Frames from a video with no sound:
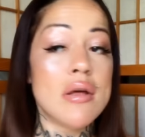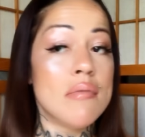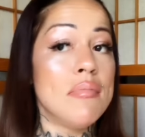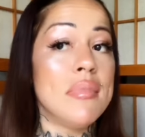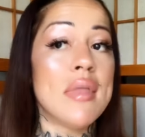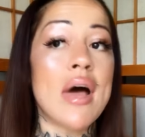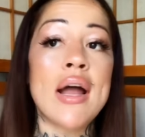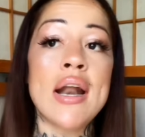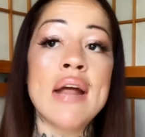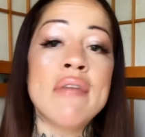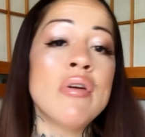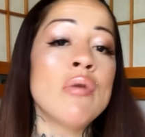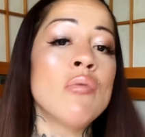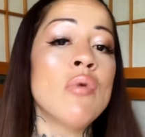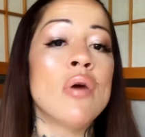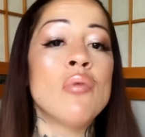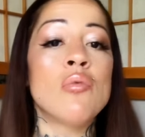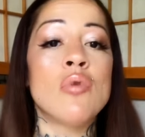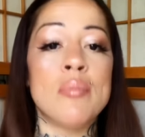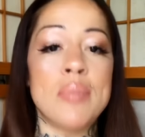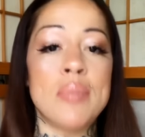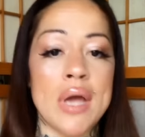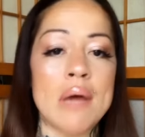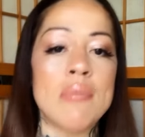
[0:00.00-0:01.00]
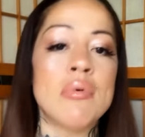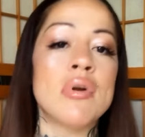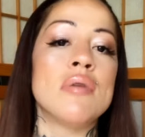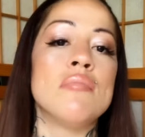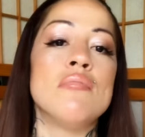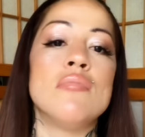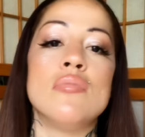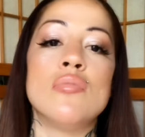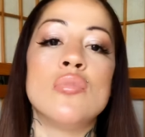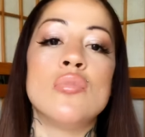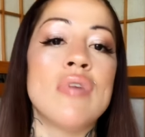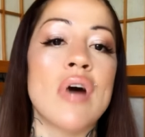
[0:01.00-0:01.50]
Not everyone will be able to
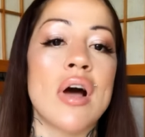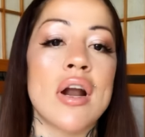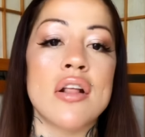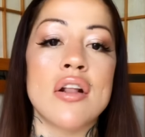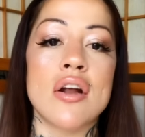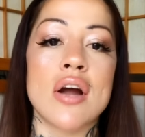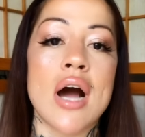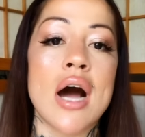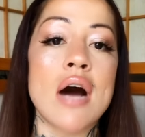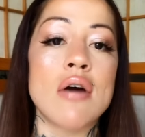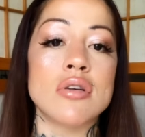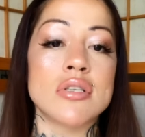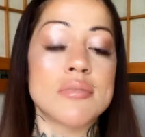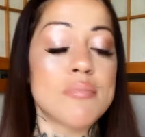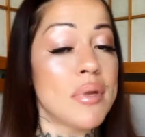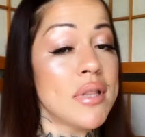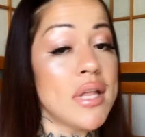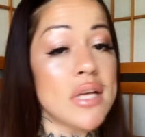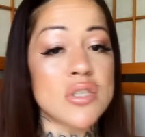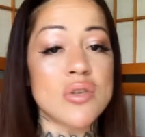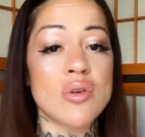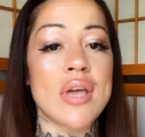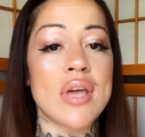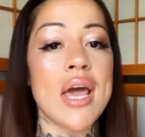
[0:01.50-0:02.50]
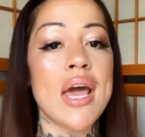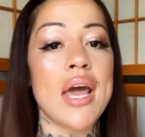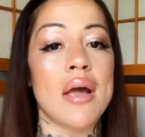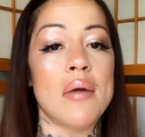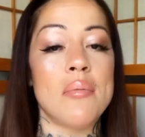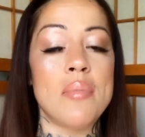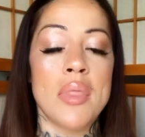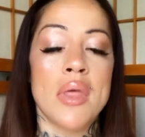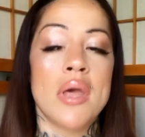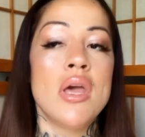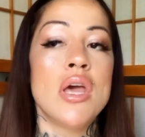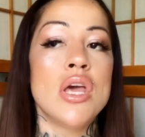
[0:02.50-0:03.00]
move out of their house, but that's
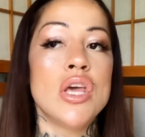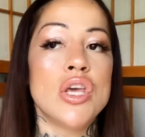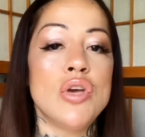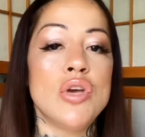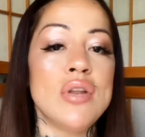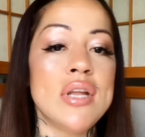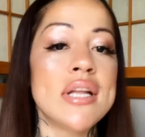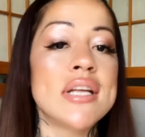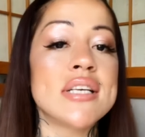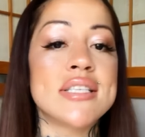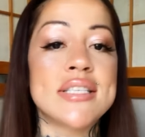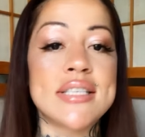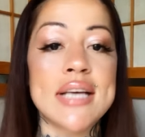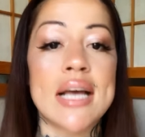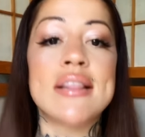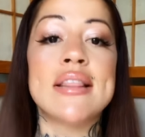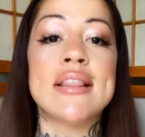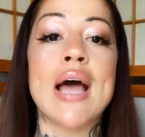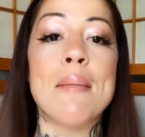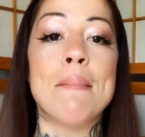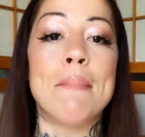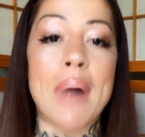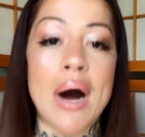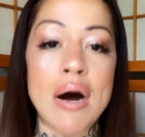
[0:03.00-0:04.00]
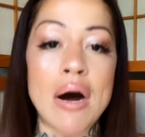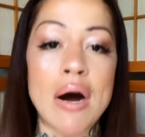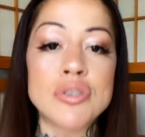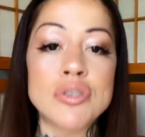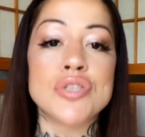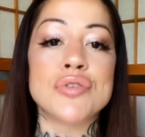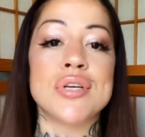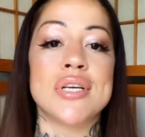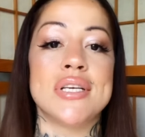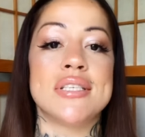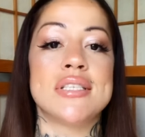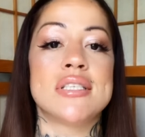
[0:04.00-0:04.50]
okay. You need to set that
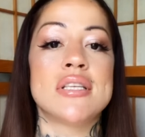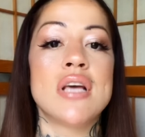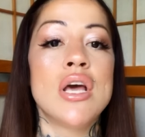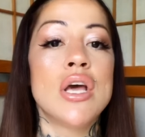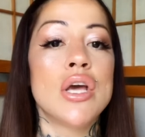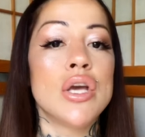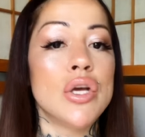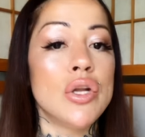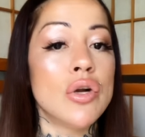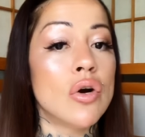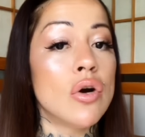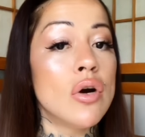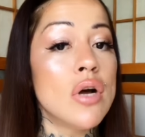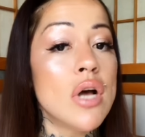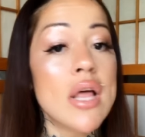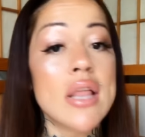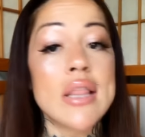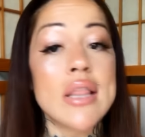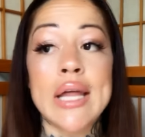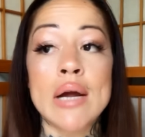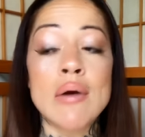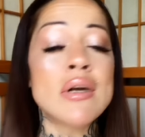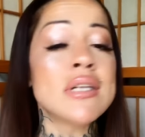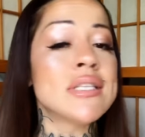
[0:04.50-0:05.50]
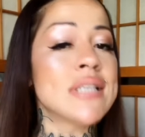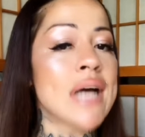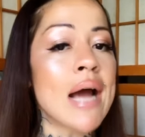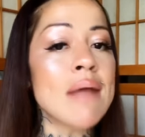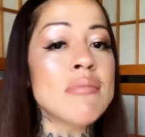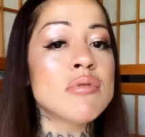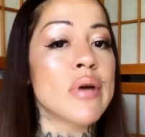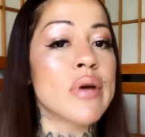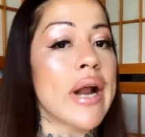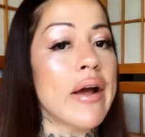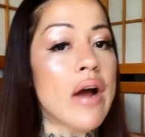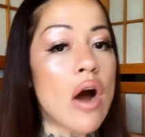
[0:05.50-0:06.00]
boundaries. There are
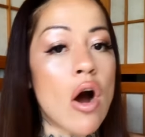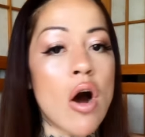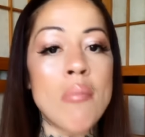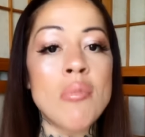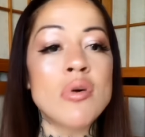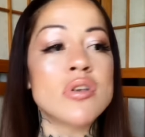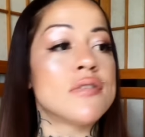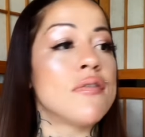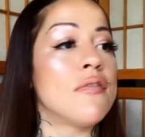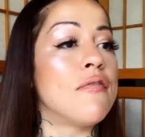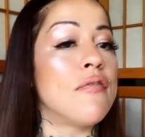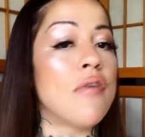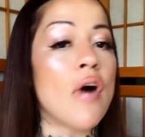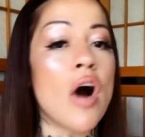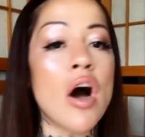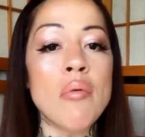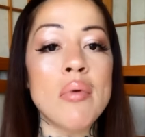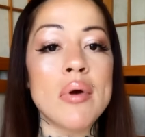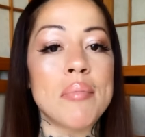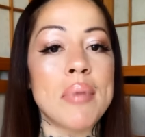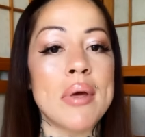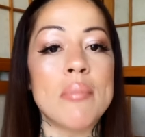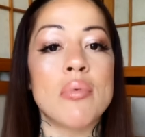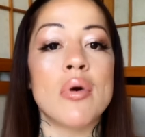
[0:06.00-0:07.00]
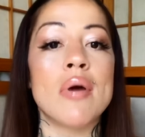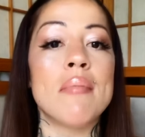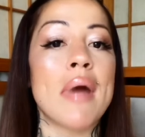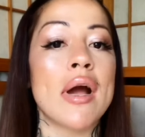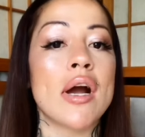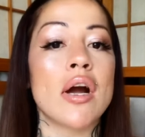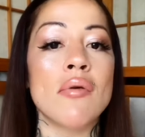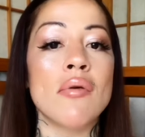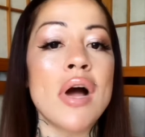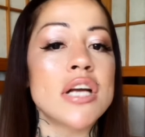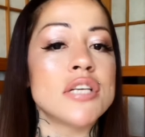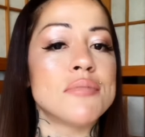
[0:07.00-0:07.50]
times when I almost fought with people in my
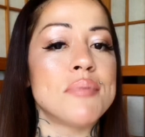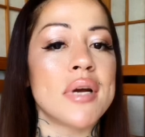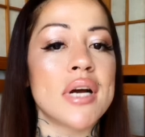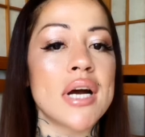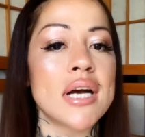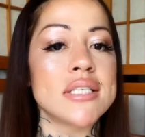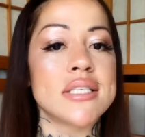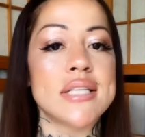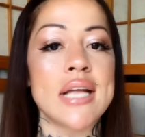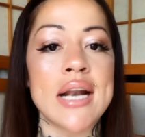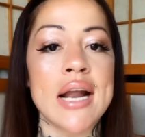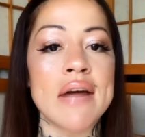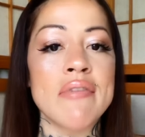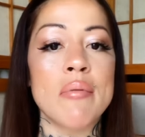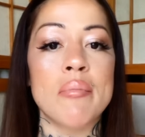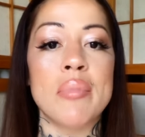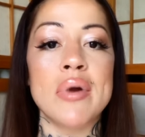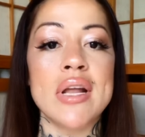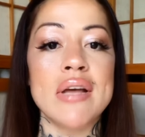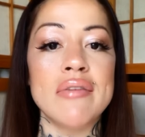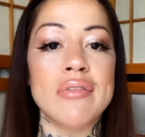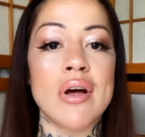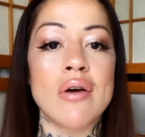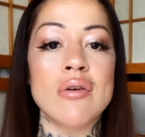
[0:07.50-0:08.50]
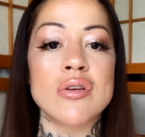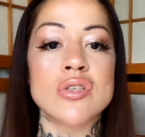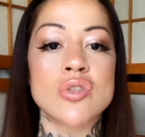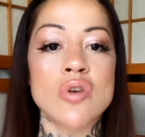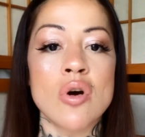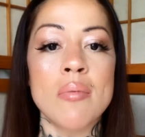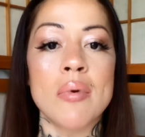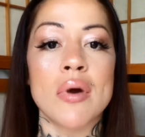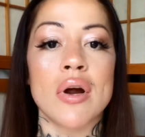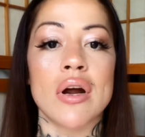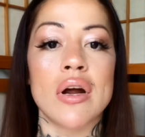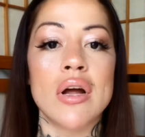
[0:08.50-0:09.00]
garage because they never believed I was
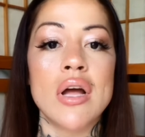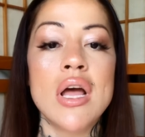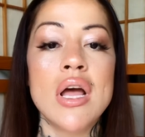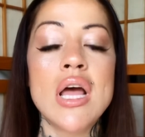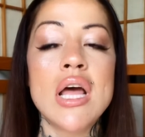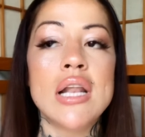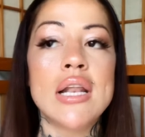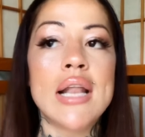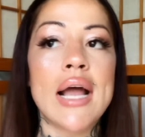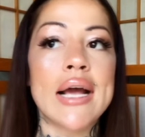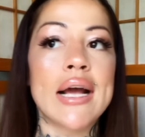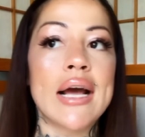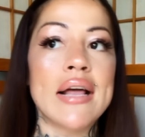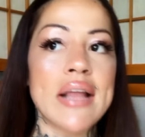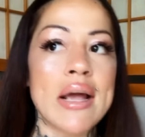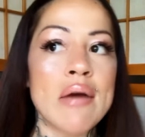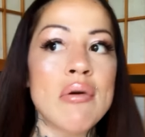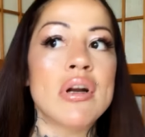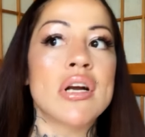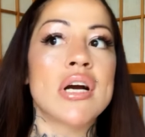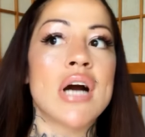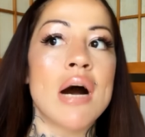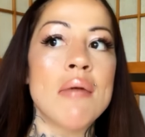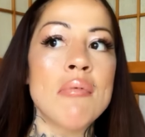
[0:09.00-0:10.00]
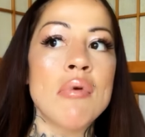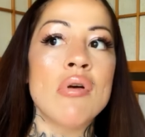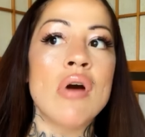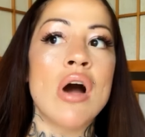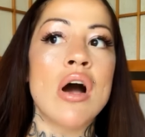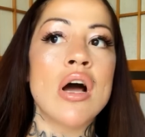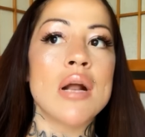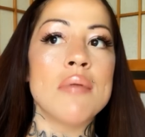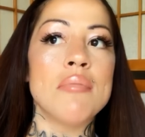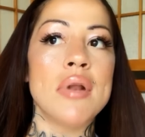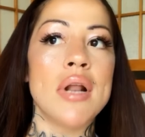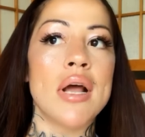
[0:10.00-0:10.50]
sober. Like, they would come
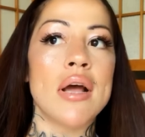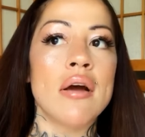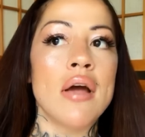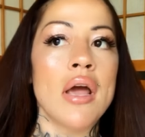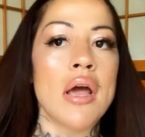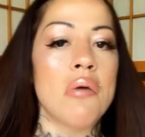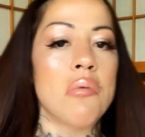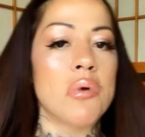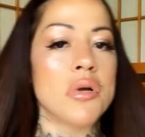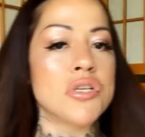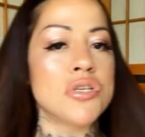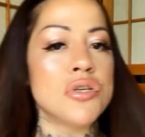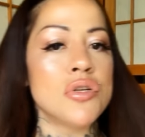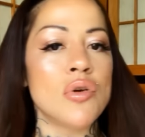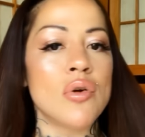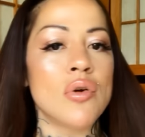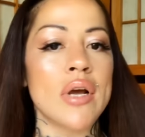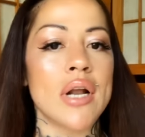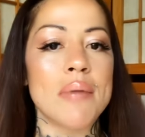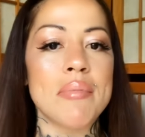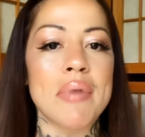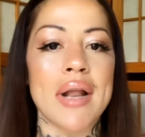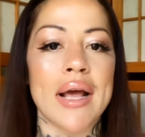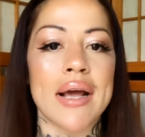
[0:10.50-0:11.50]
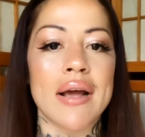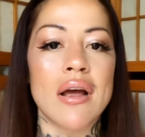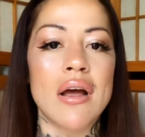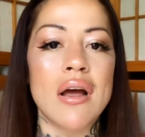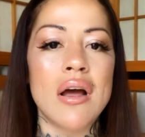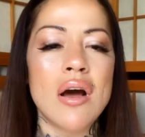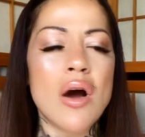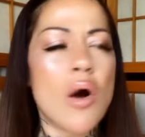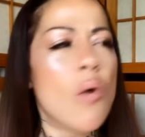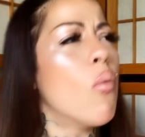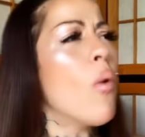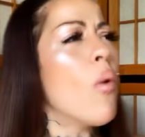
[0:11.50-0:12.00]
around and be like, hey, what you doing? I'd be like,
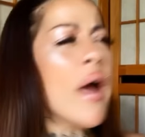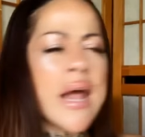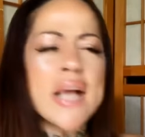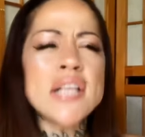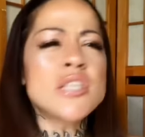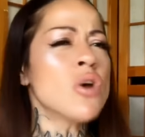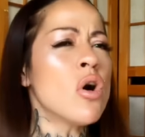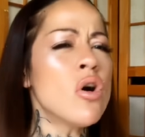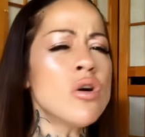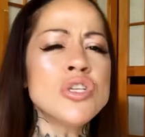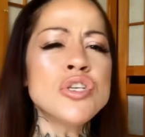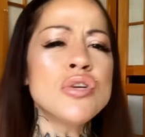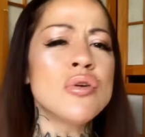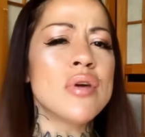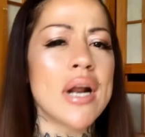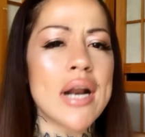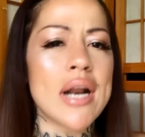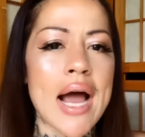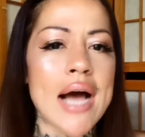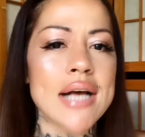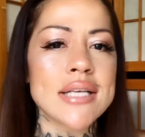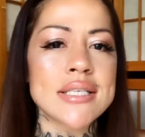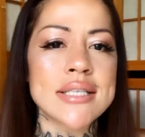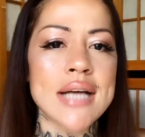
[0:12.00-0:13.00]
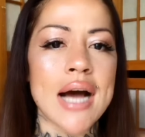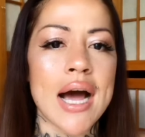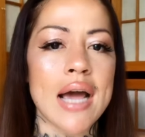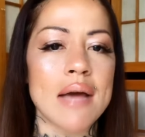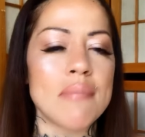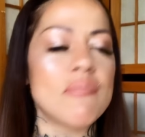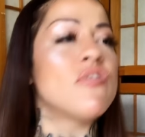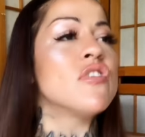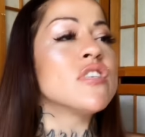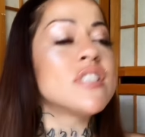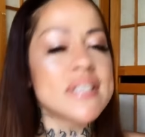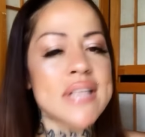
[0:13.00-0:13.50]
what I told you the last
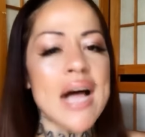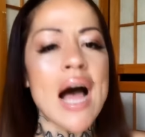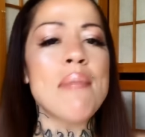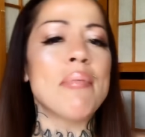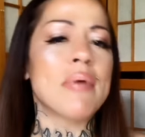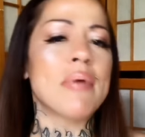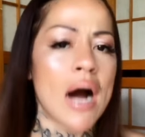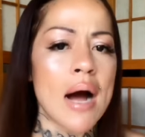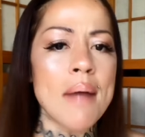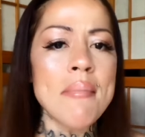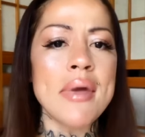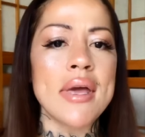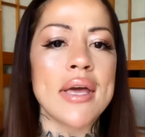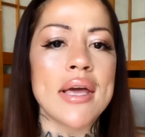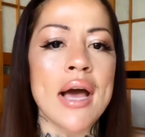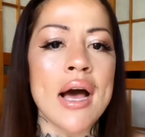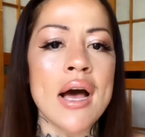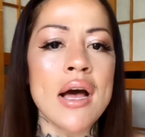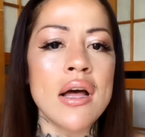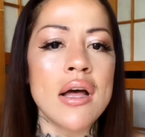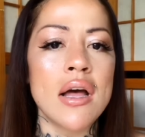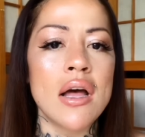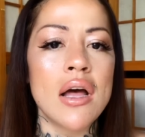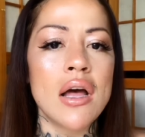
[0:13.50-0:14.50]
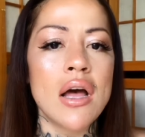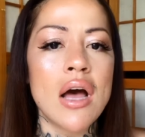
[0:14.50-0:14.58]
time? For stop coming, yeah?